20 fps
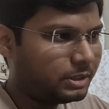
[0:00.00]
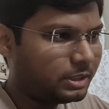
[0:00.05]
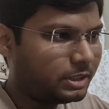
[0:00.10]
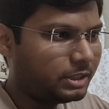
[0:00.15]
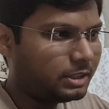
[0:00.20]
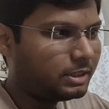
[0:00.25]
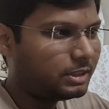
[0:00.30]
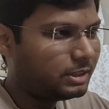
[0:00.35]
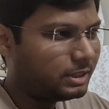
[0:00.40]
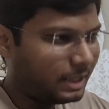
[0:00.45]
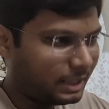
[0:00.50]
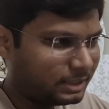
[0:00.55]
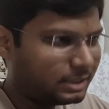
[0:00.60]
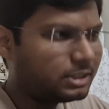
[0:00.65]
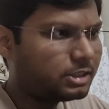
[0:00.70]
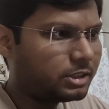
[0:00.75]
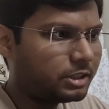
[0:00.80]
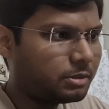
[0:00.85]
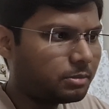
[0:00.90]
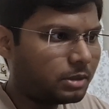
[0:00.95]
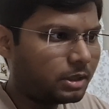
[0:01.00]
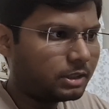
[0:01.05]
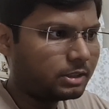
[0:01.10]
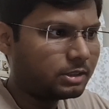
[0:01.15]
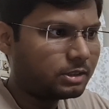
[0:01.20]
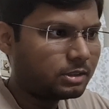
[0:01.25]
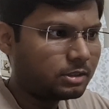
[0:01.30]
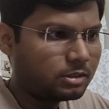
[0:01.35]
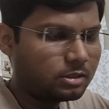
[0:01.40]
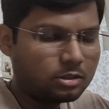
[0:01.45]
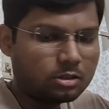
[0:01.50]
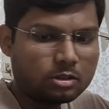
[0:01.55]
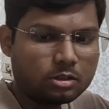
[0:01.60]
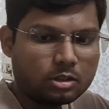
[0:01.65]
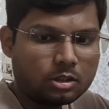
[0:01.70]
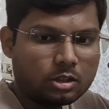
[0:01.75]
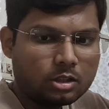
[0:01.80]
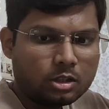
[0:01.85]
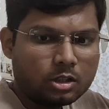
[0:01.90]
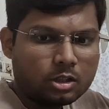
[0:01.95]
basically the existing branch.
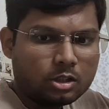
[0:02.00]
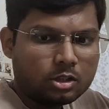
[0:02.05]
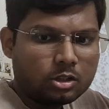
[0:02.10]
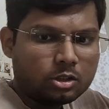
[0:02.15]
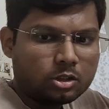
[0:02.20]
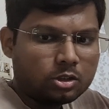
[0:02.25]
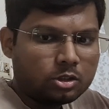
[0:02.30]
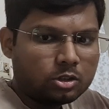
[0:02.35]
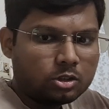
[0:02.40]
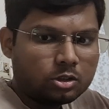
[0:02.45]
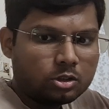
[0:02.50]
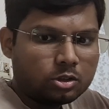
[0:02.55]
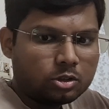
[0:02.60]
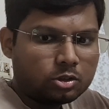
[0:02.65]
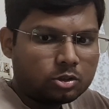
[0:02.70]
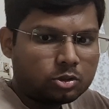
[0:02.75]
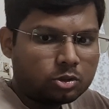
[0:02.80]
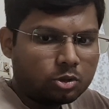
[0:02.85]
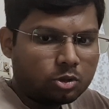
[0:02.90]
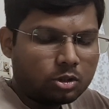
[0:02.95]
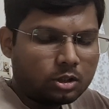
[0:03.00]
So